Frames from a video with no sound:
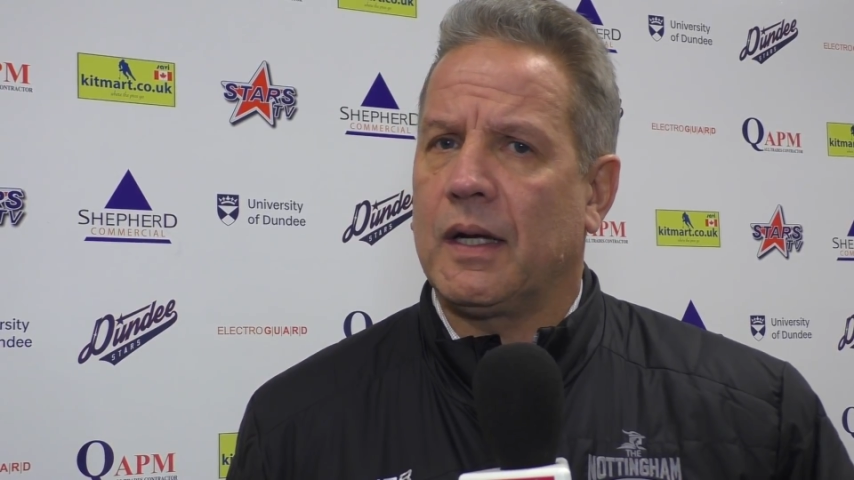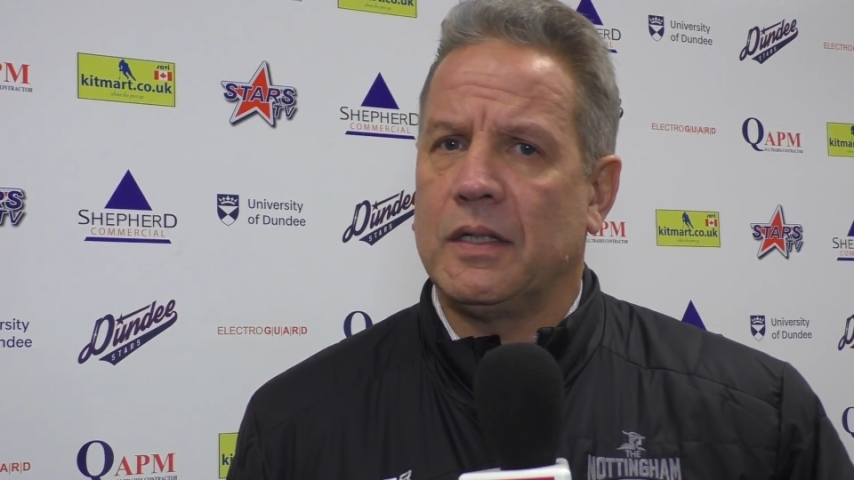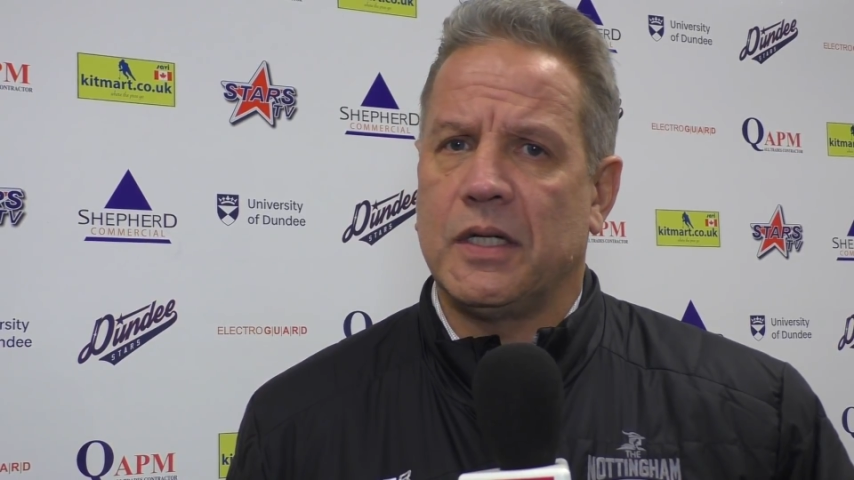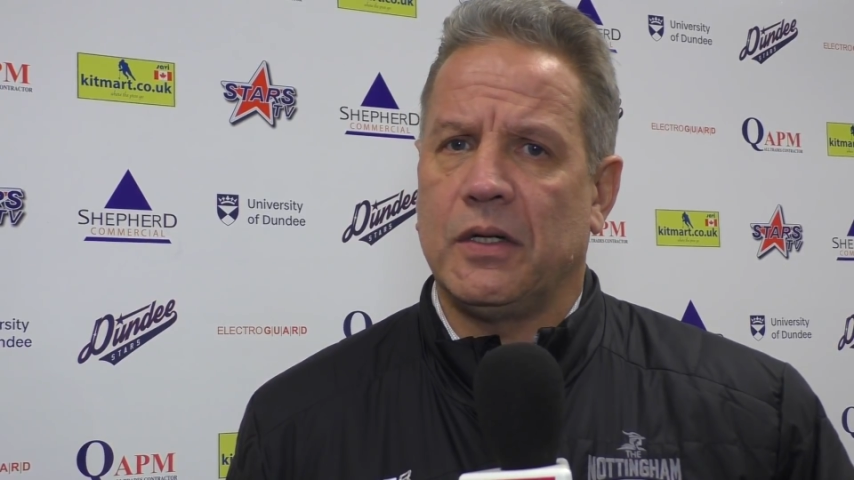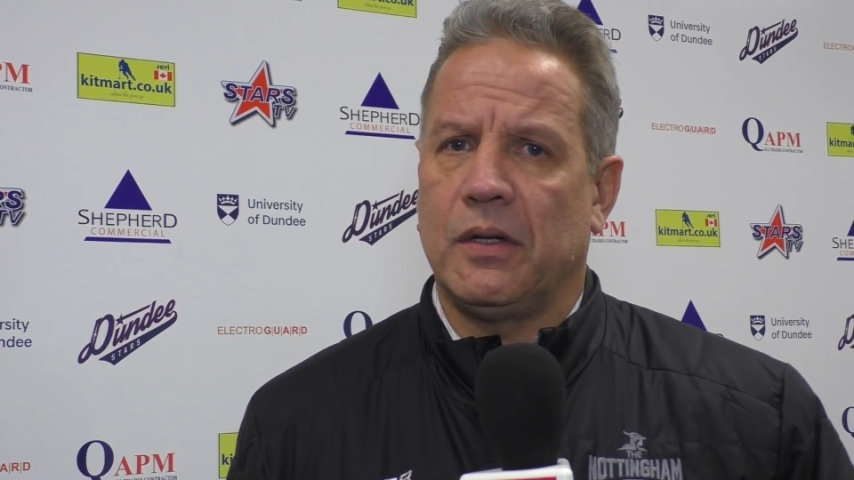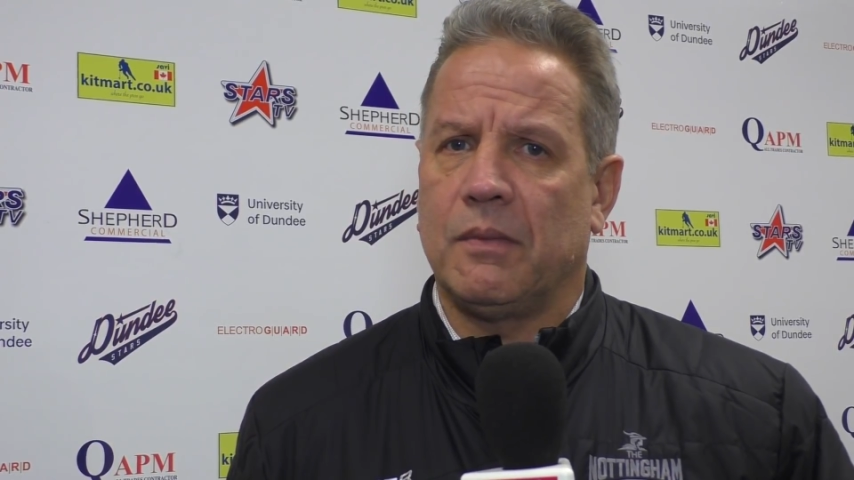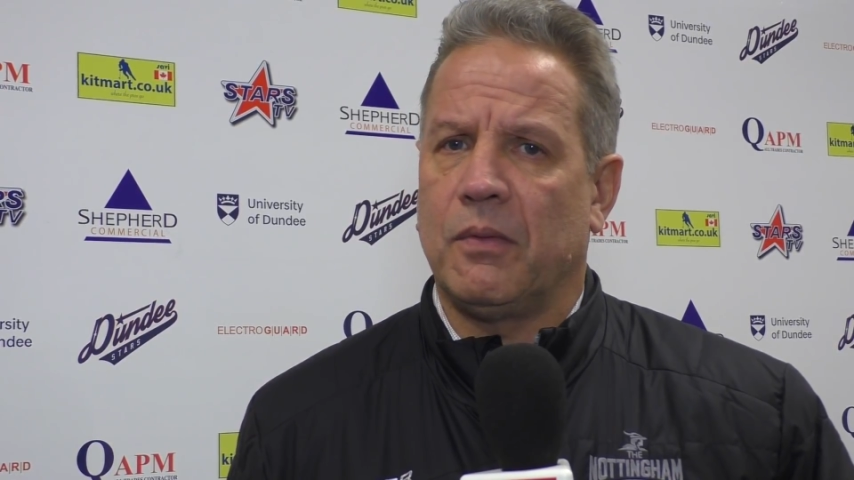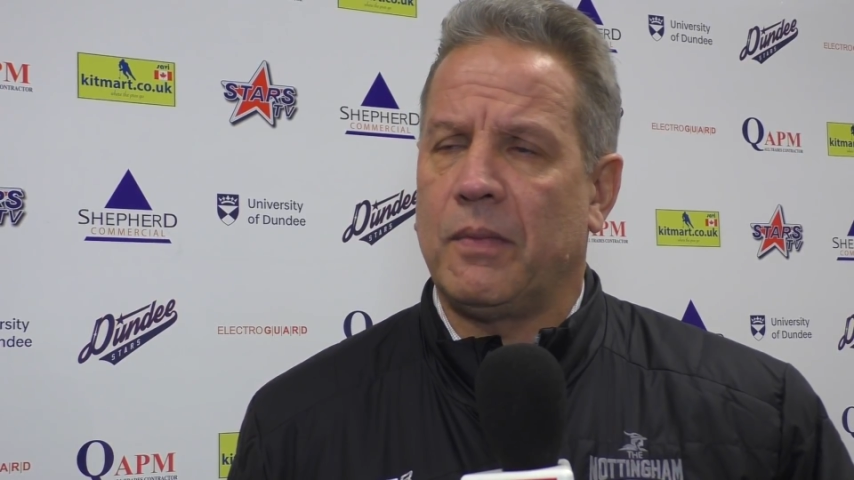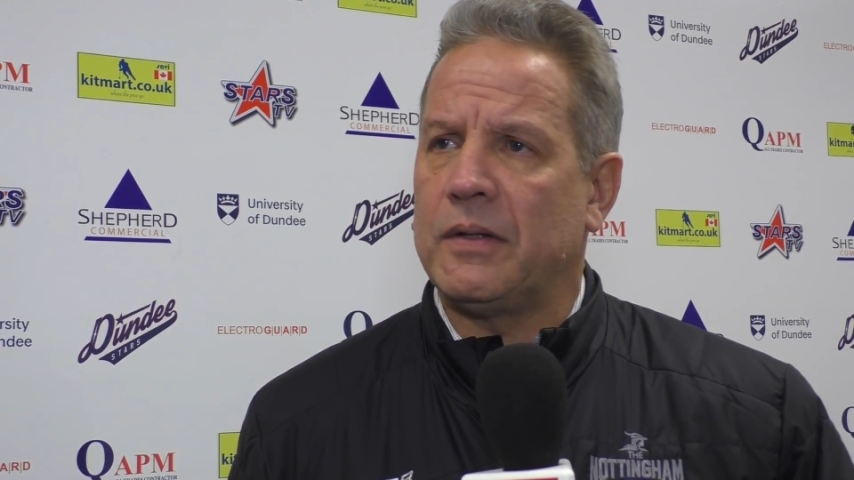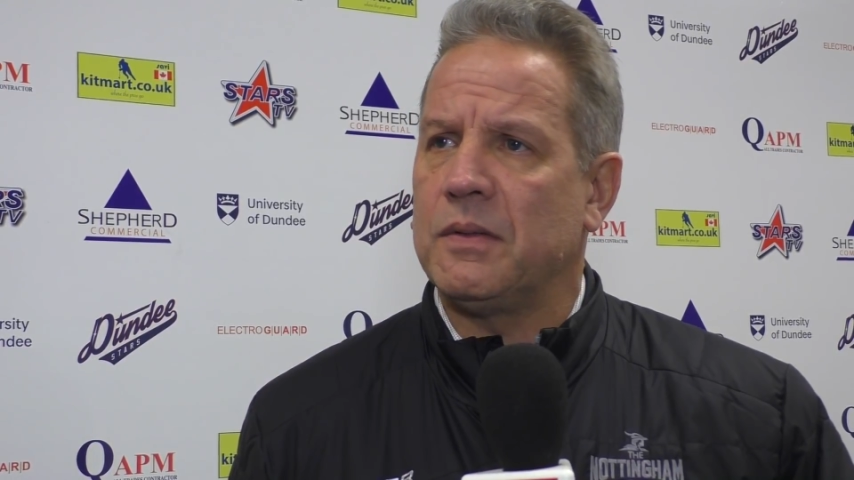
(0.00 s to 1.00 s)
continue the
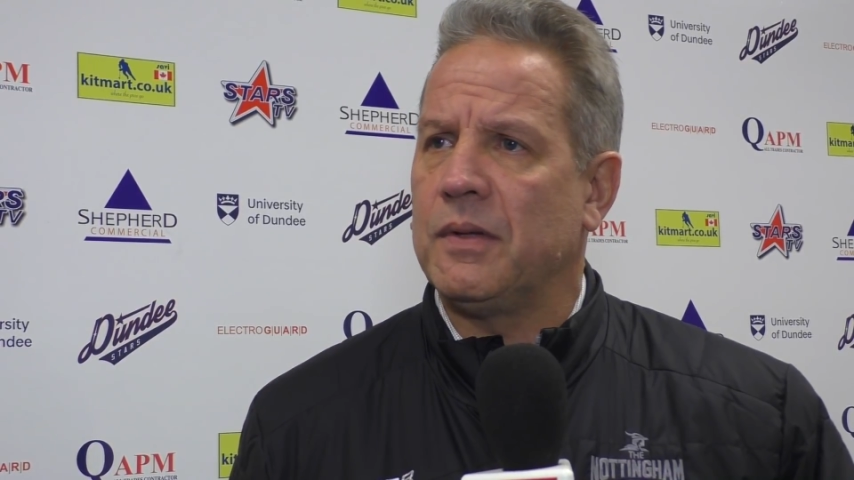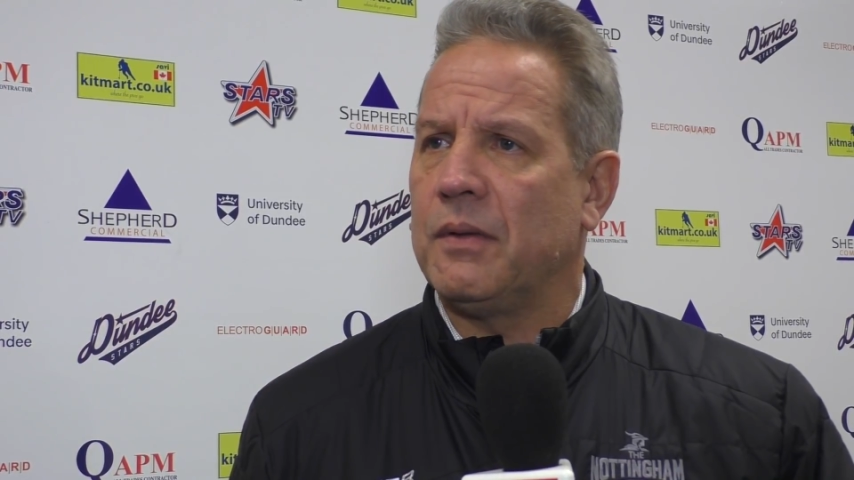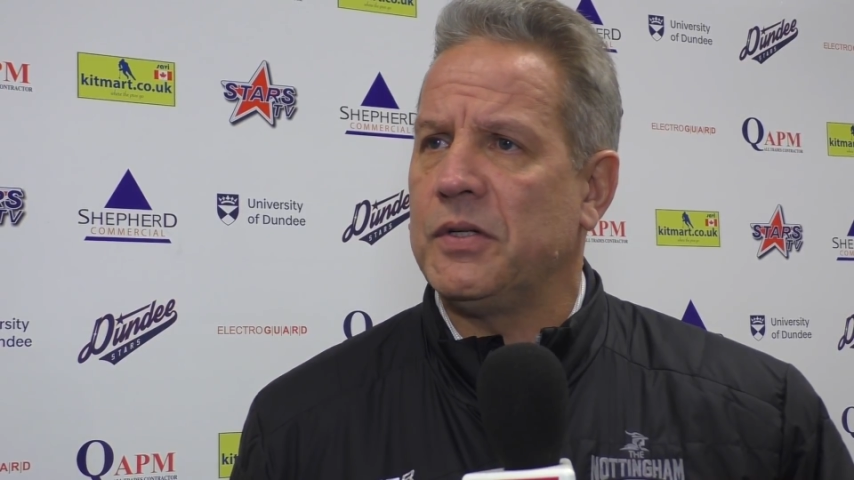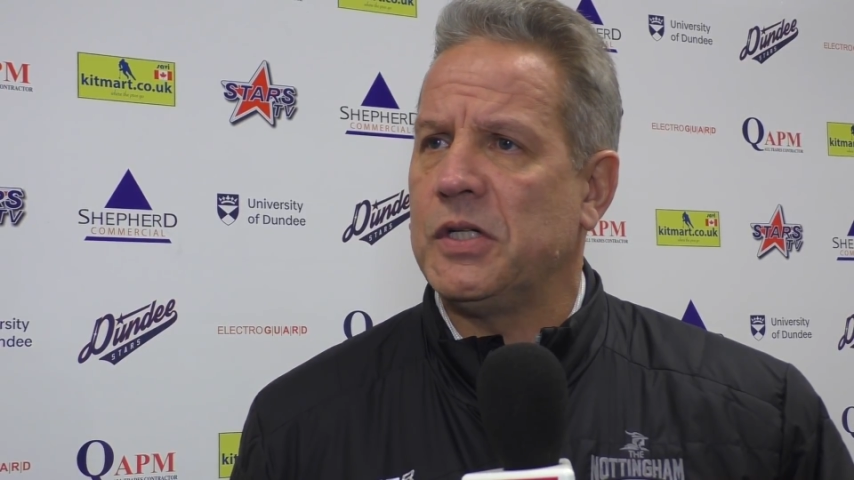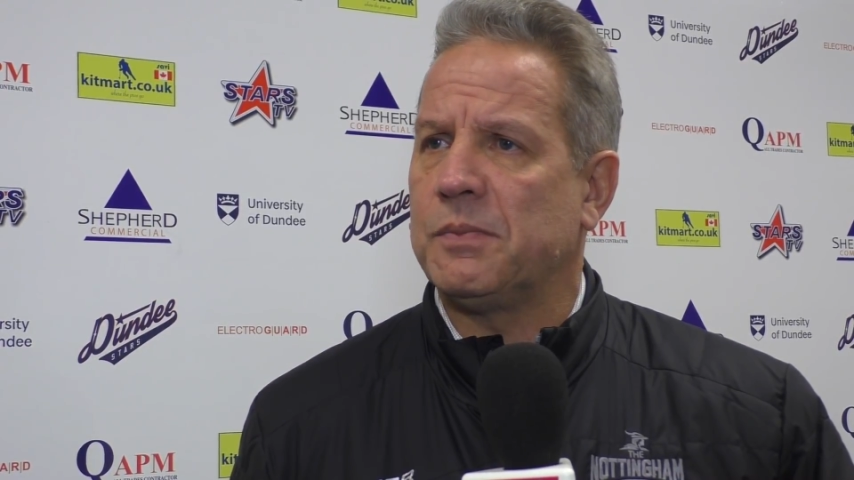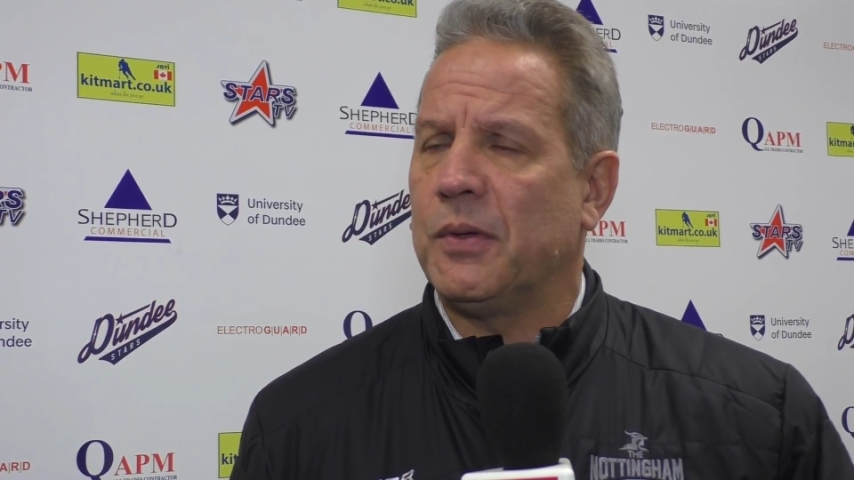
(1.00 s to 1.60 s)
momentum that we just